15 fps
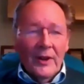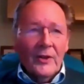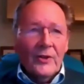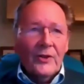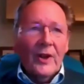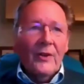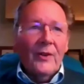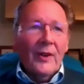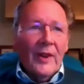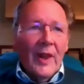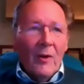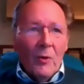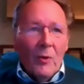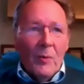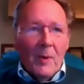So
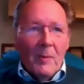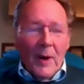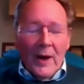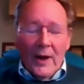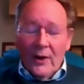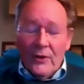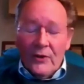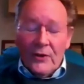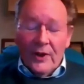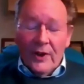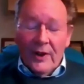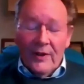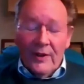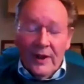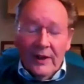that would be my answer,
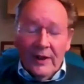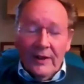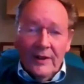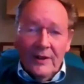I think.